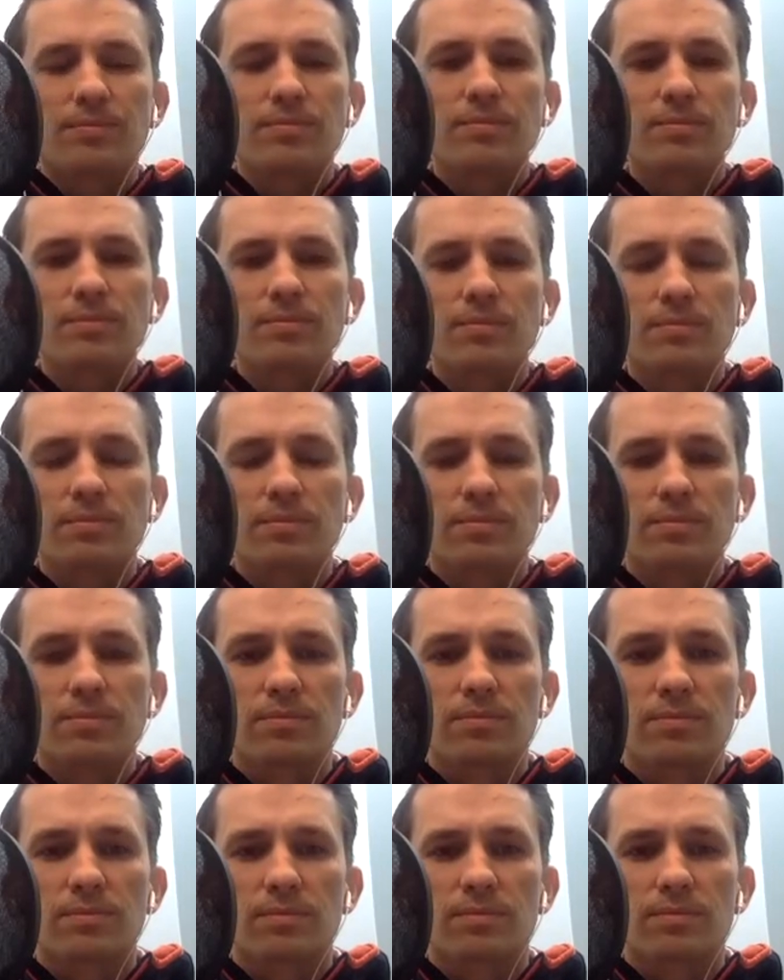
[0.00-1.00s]

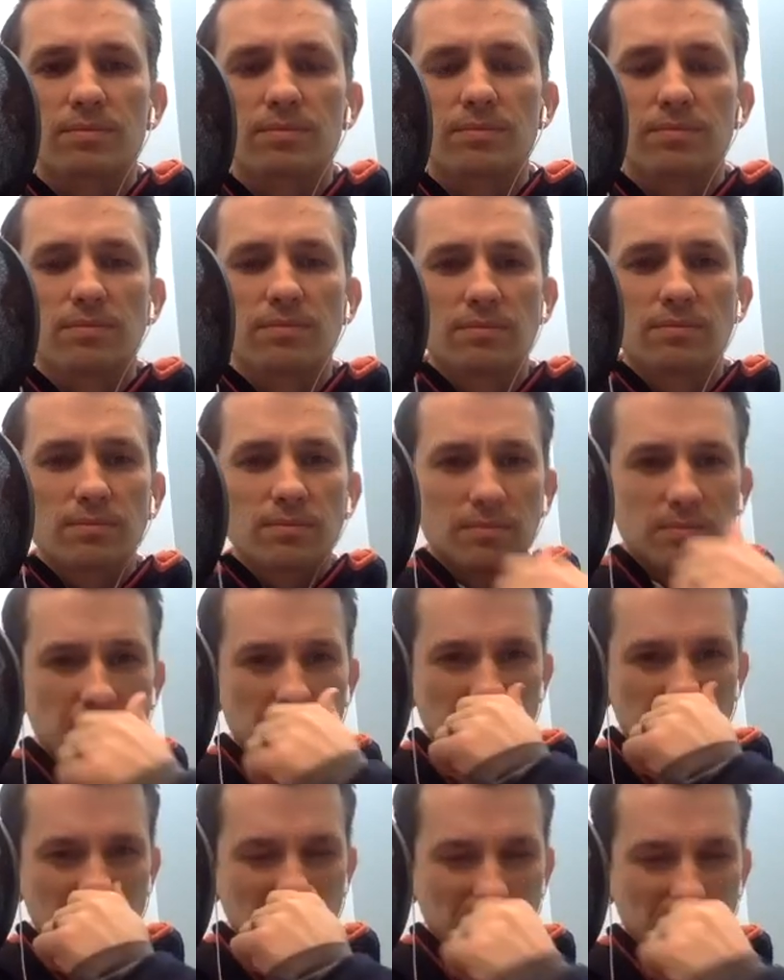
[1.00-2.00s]

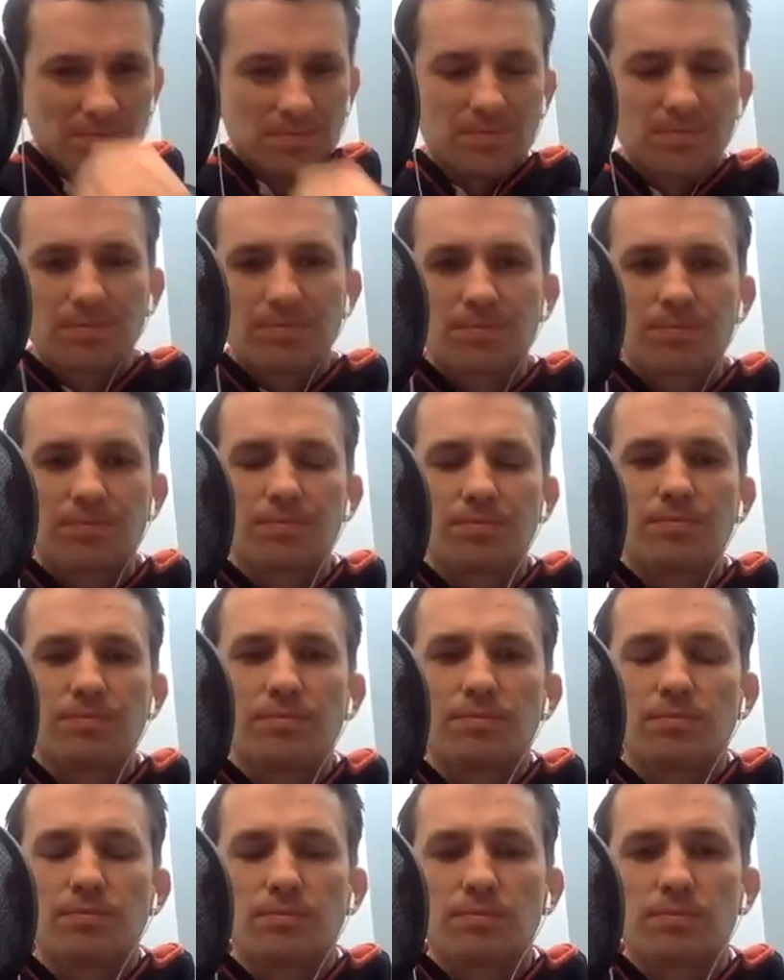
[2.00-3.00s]

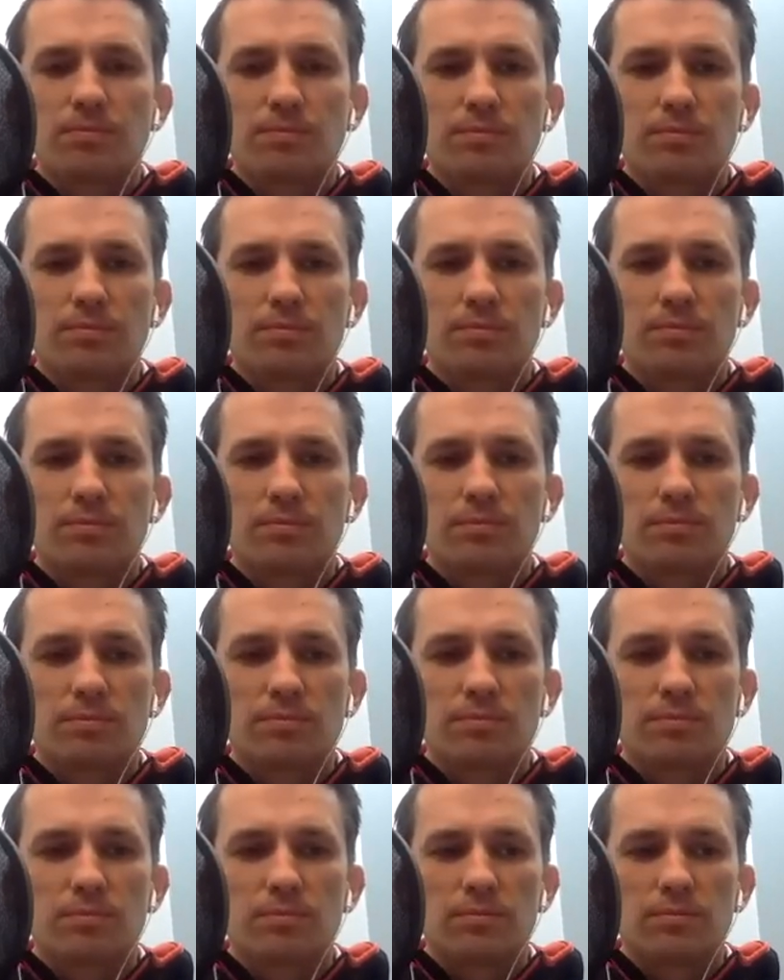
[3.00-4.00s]

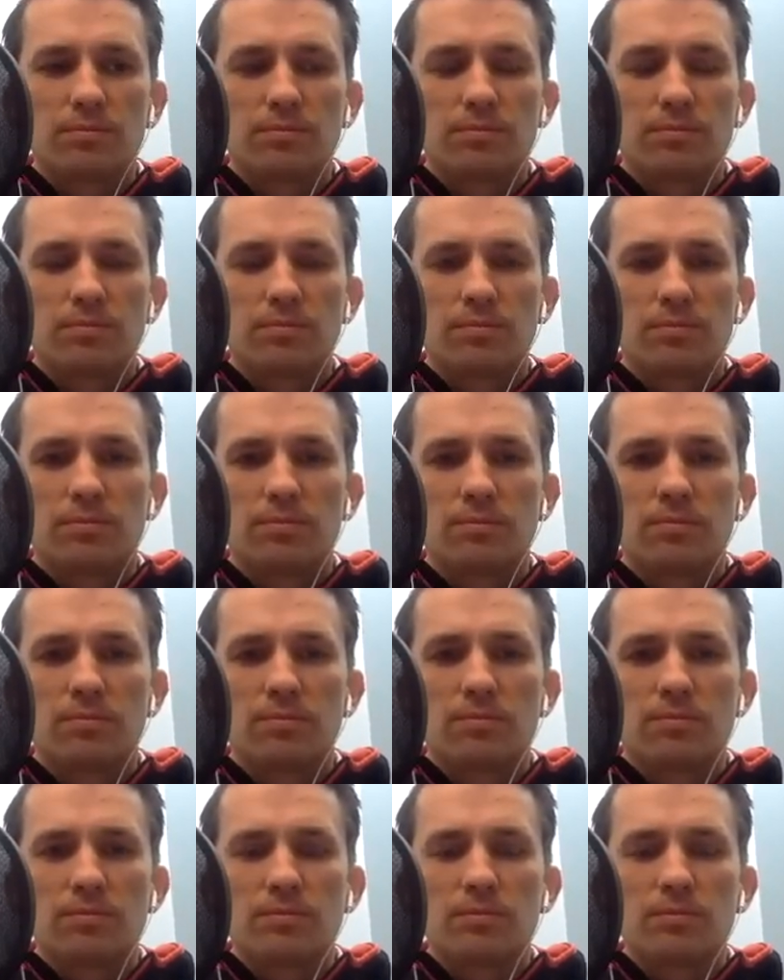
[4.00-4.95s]
No words are spoken by the person on screen.